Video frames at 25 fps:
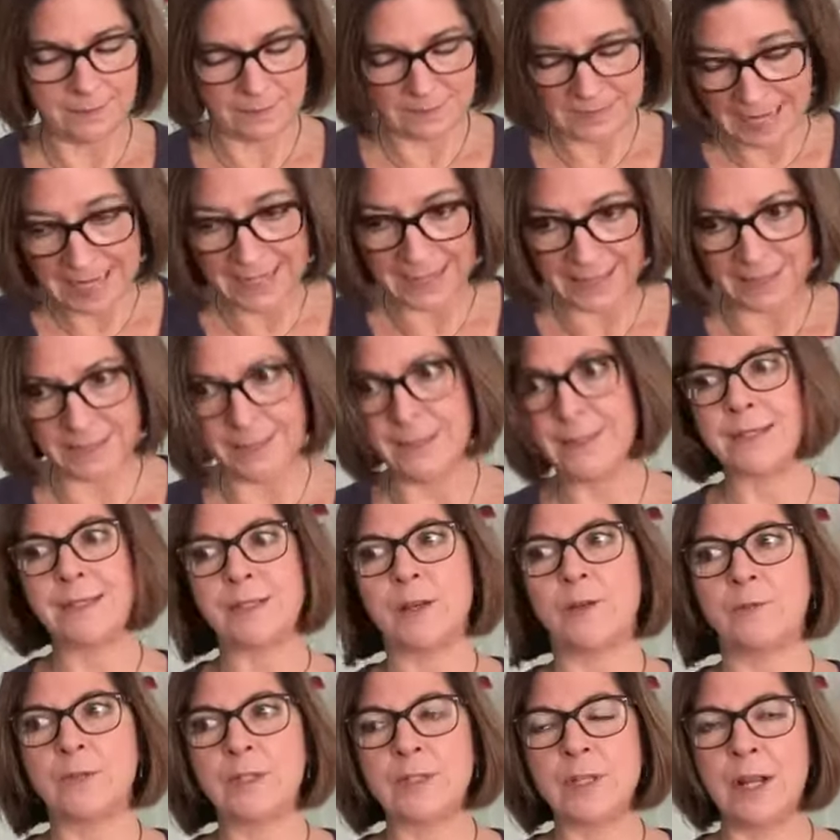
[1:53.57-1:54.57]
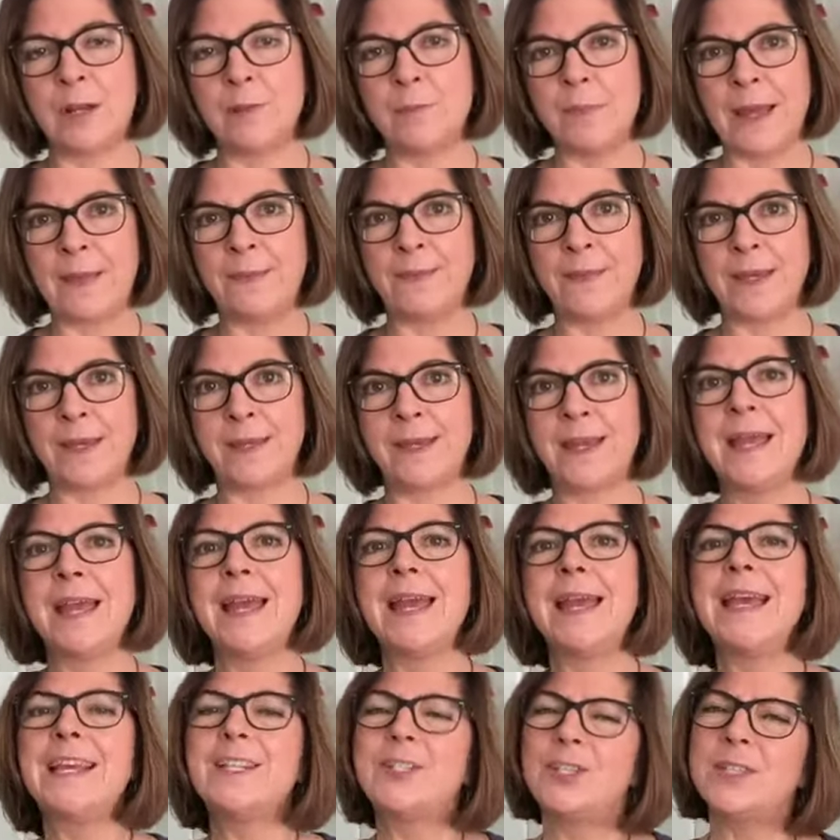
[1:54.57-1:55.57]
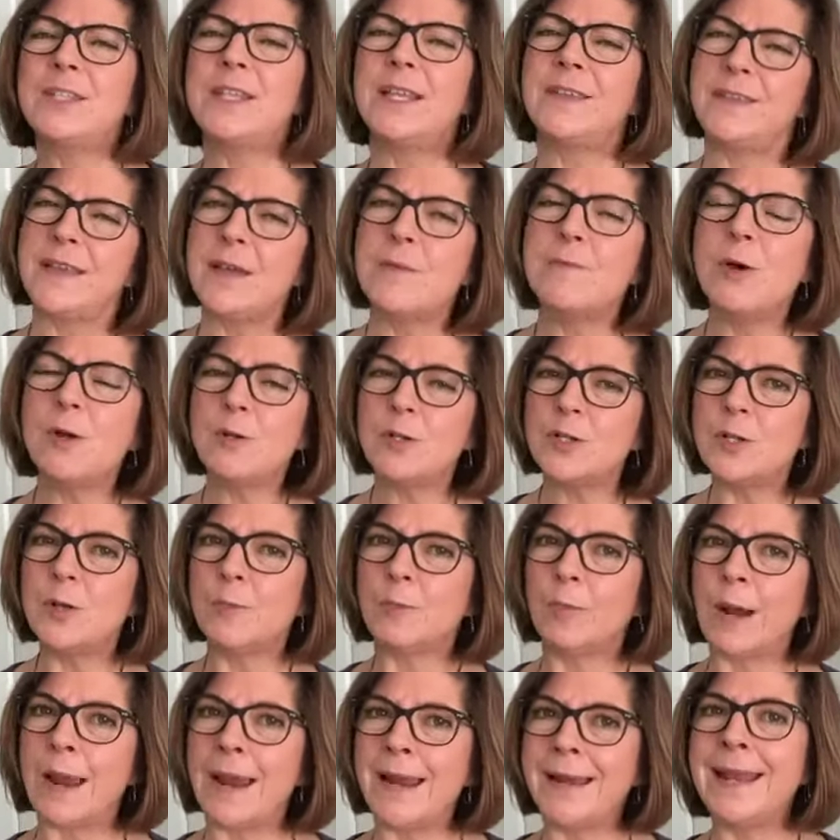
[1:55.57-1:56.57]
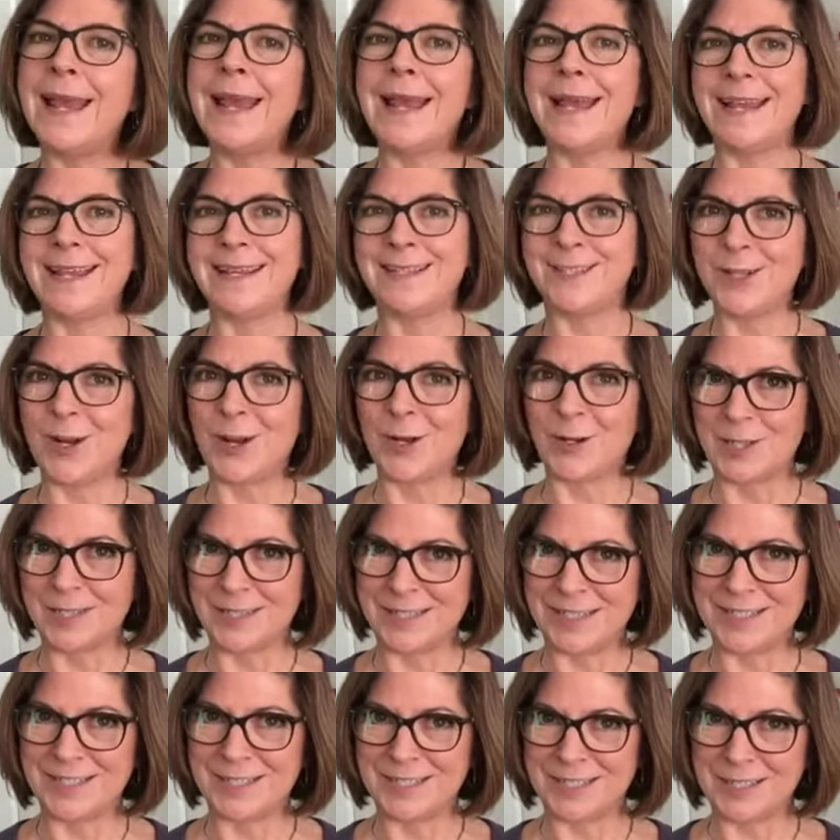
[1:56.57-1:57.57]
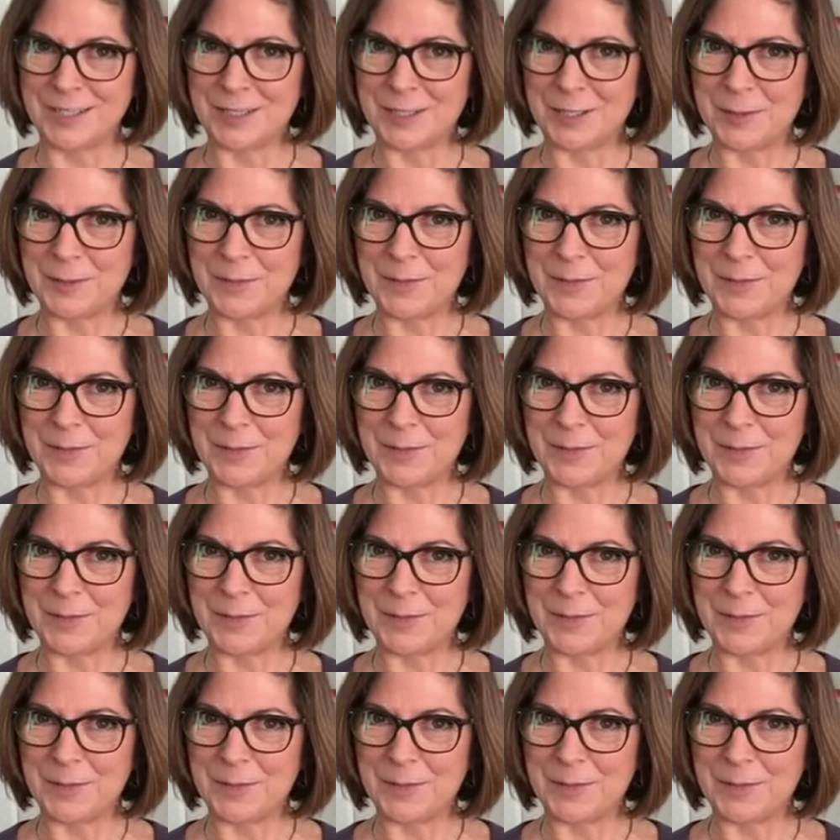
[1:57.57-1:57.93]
That in itself is not a bad thing. It's just that the emotional brain is not consistent.